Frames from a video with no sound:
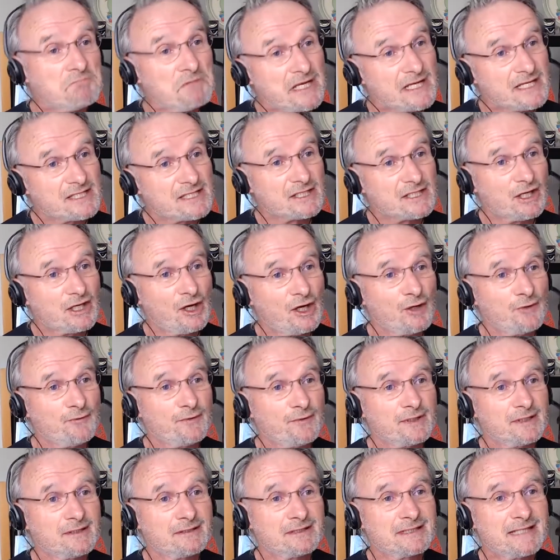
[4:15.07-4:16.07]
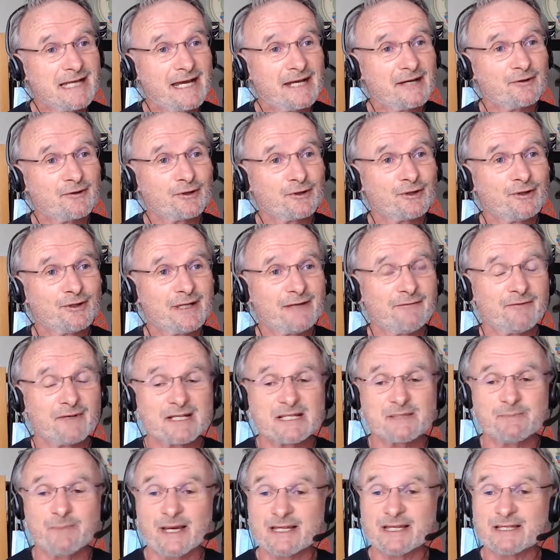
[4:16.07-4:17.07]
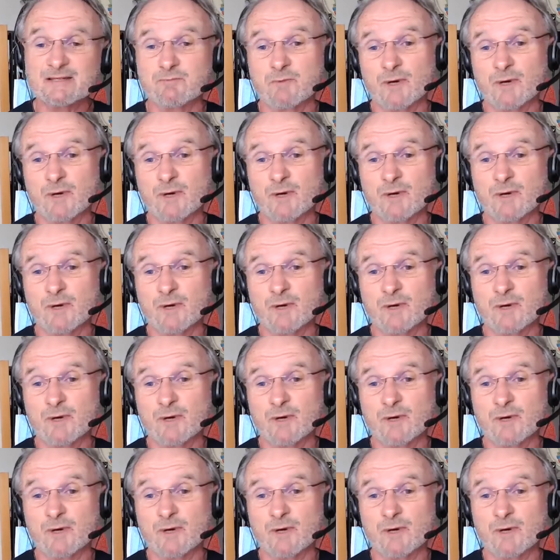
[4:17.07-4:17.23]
Is COVID data a good evidence base?